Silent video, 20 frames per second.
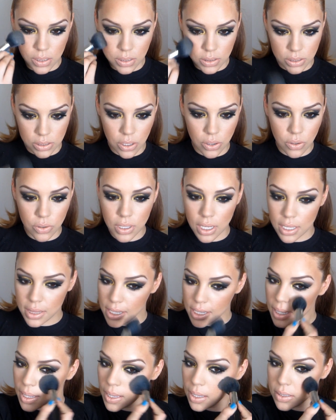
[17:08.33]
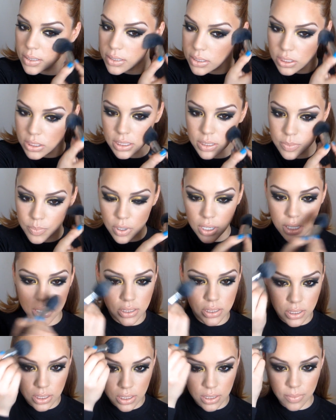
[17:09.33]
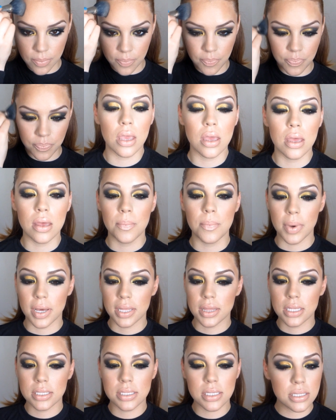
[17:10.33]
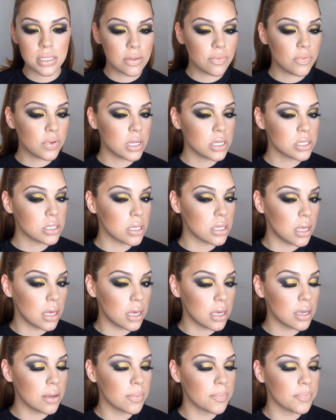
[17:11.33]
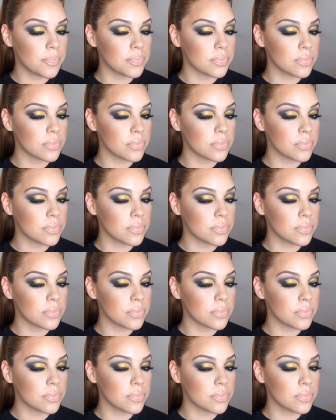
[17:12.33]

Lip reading: So nothing else, just bronzer. But this is the finished look.